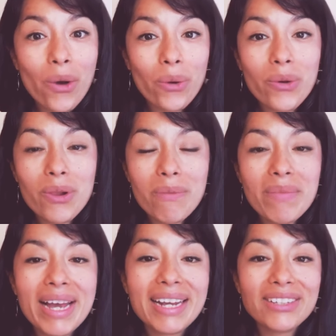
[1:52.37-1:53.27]
Old
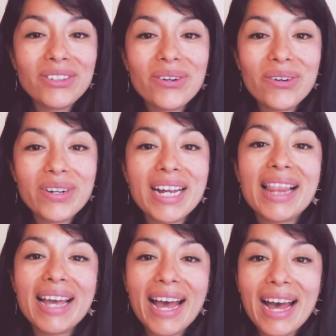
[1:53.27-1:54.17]

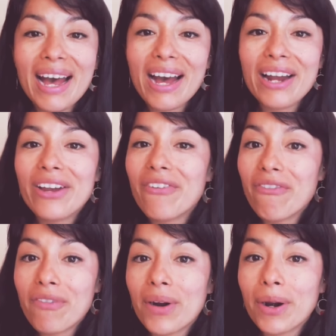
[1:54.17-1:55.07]
MacDonald had a
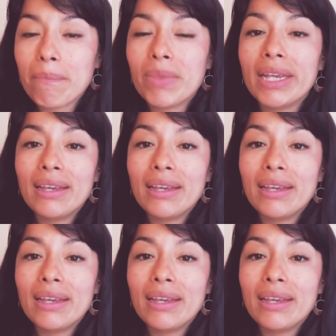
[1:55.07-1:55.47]
farm.